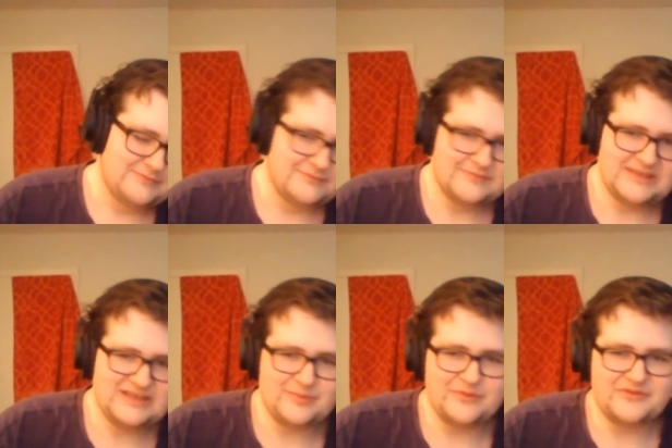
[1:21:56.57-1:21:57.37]

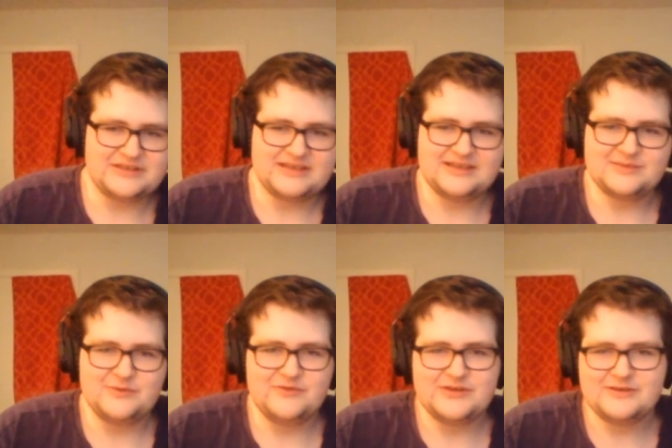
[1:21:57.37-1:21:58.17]
a perfect 80s
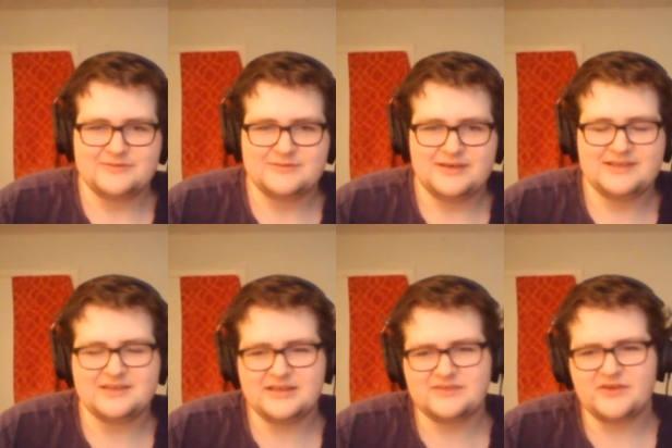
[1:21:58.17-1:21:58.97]
movie.
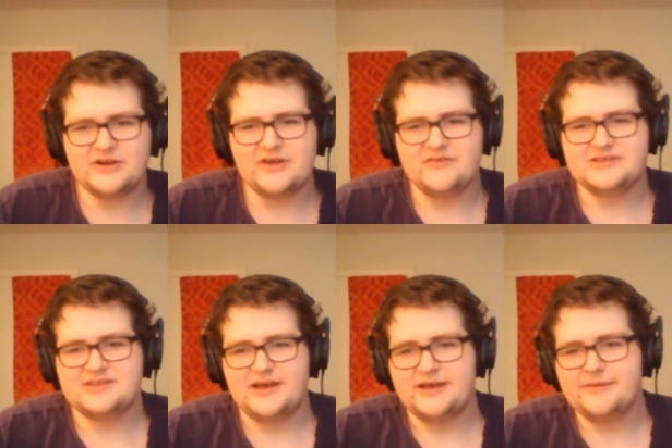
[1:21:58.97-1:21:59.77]
It's very of its
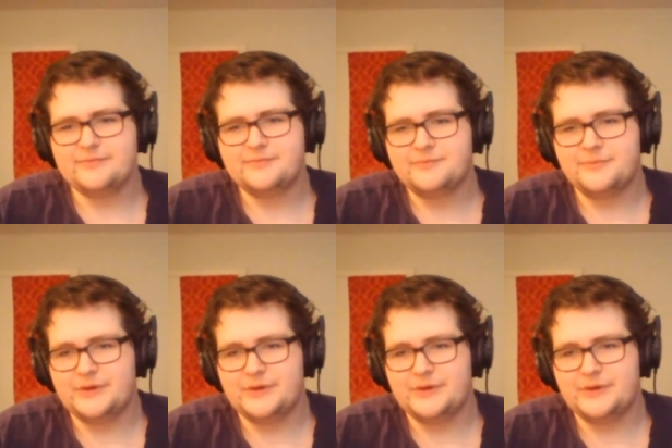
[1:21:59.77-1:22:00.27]
time, but